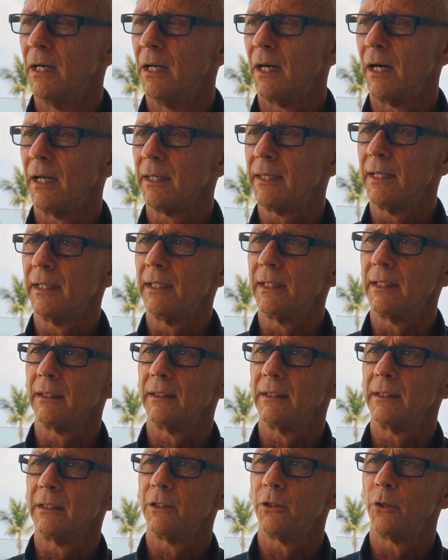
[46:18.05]
I think,
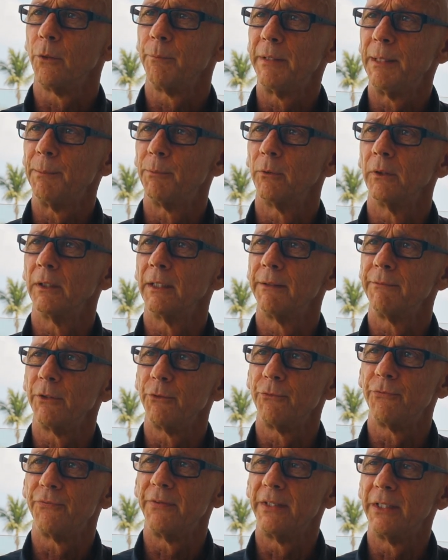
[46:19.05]
you know, people live in
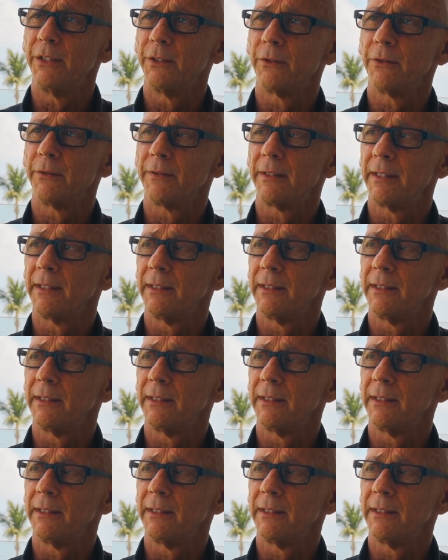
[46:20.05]
fear.